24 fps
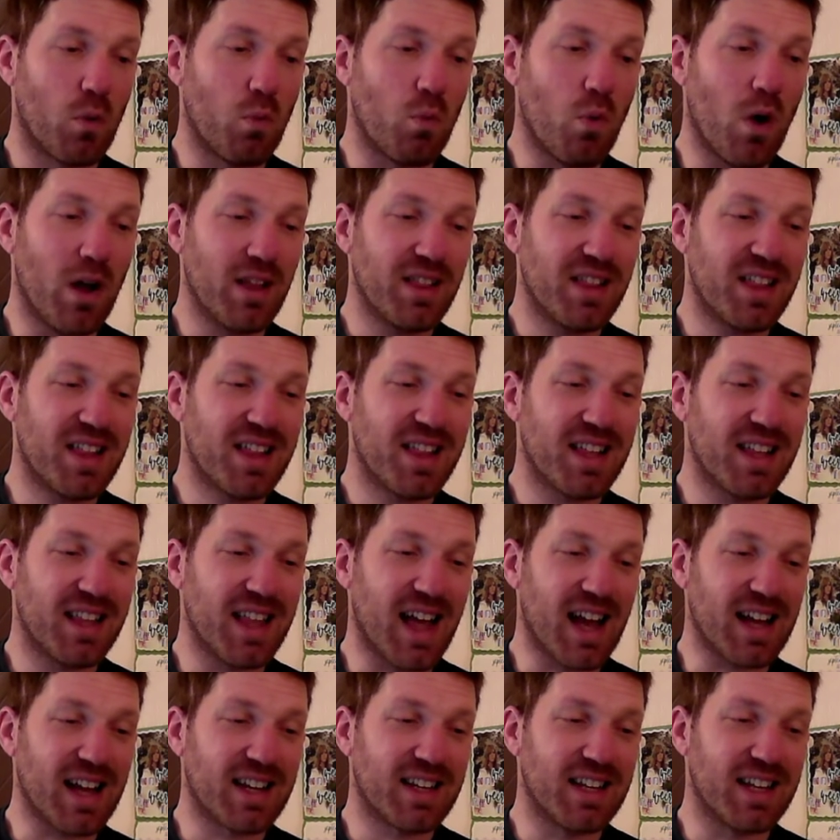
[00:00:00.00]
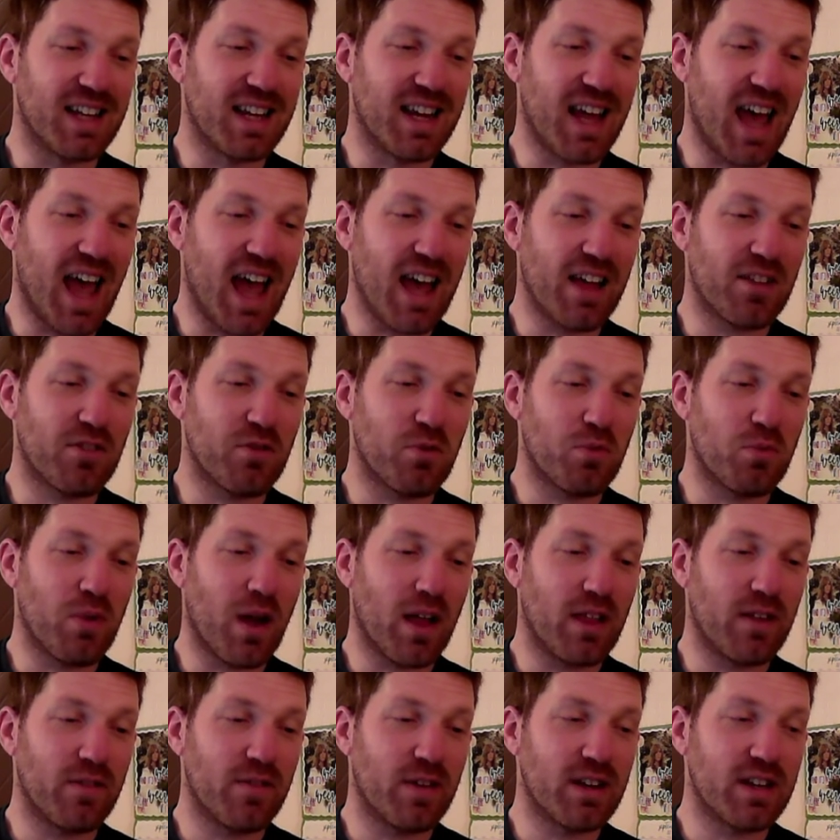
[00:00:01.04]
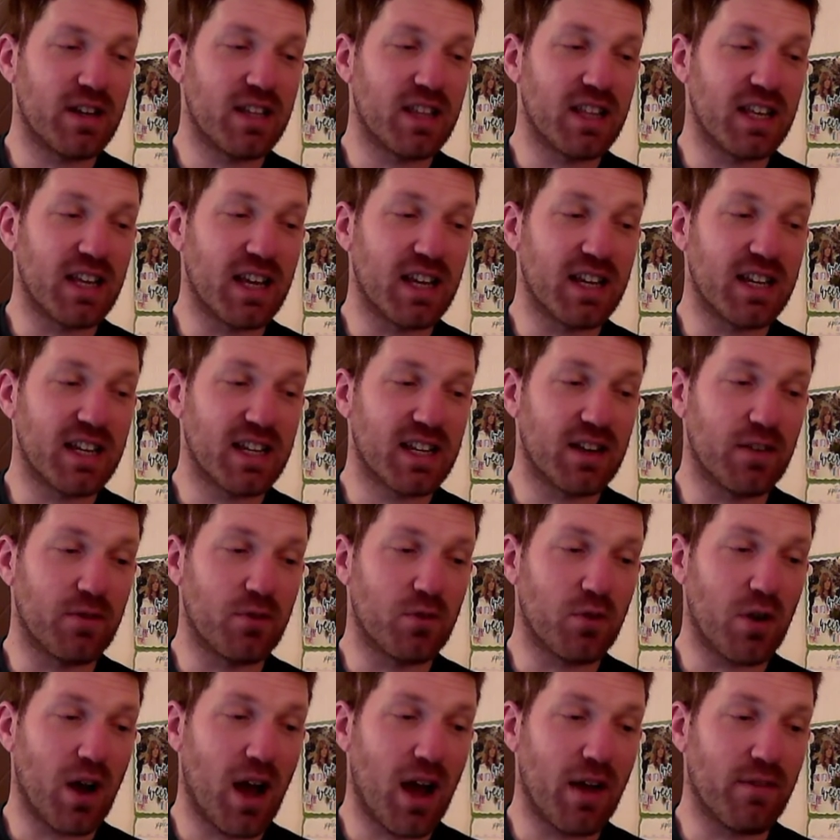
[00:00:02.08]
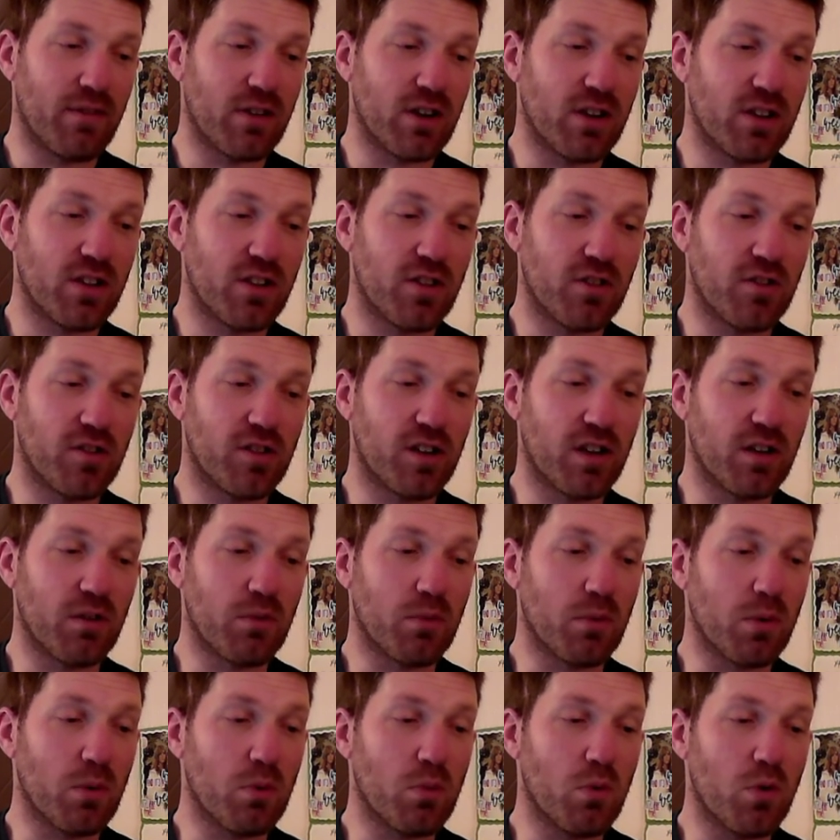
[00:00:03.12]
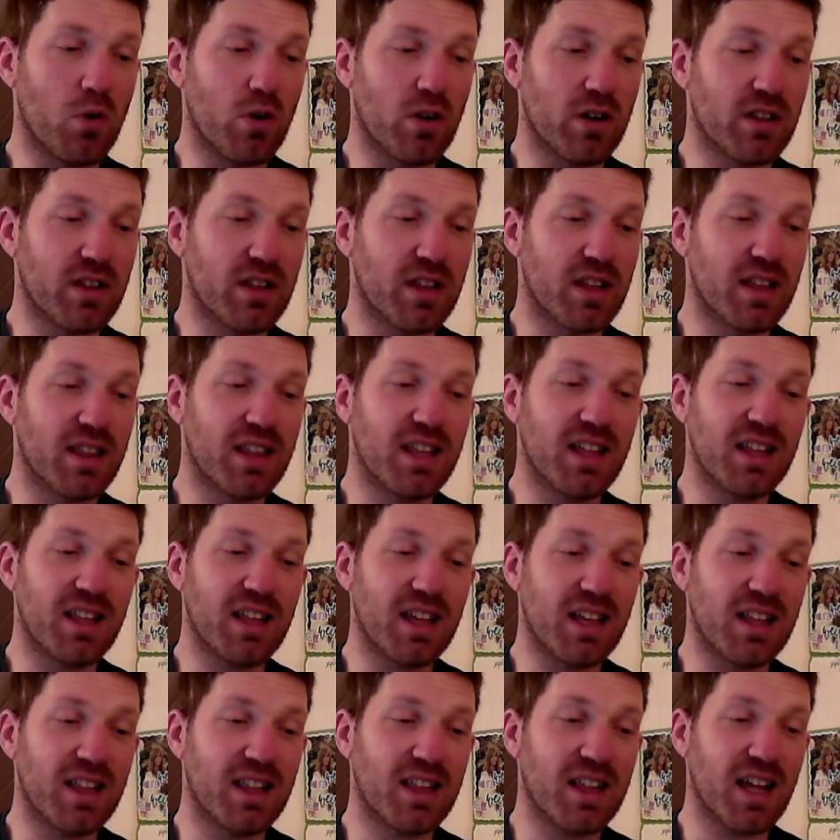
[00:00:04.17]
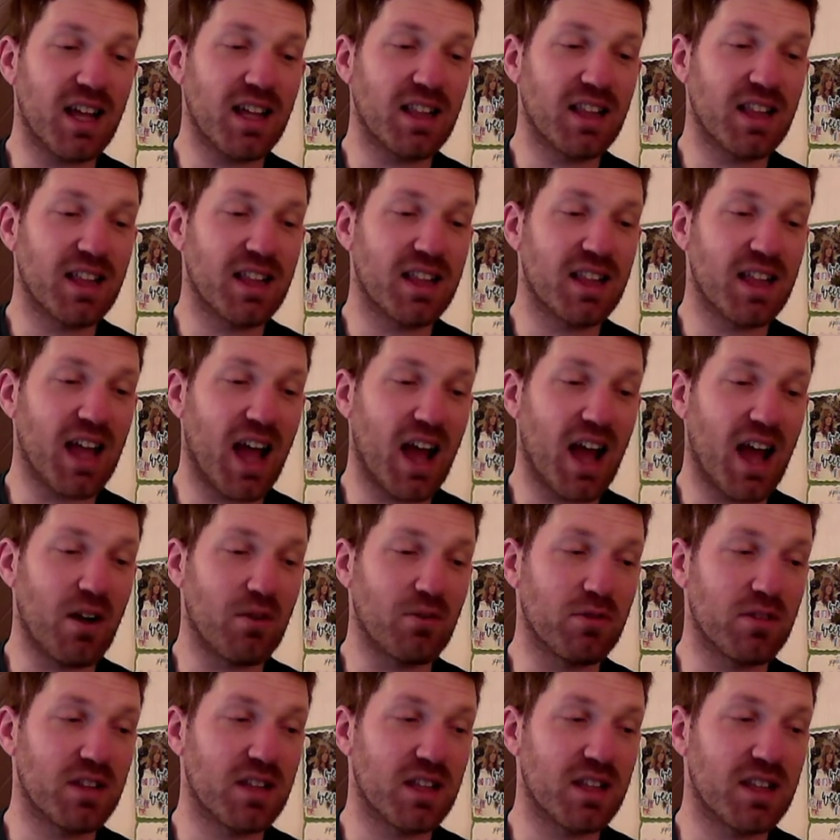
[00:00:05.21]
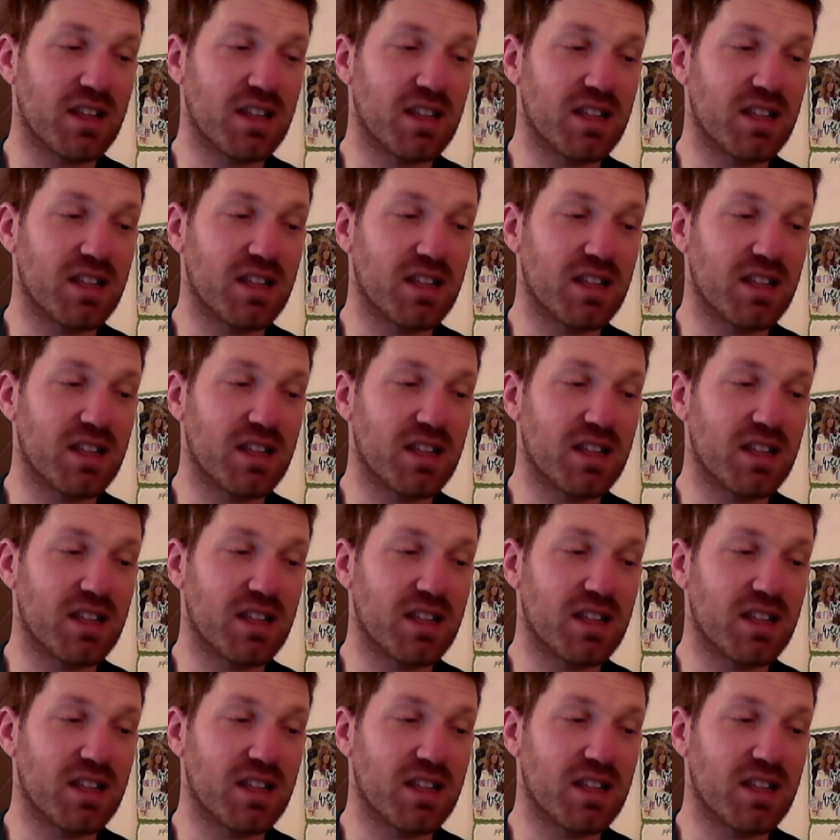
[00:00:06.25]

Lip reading: Once selected as relevant to the addictive drive and associated rewards, these insights and sounds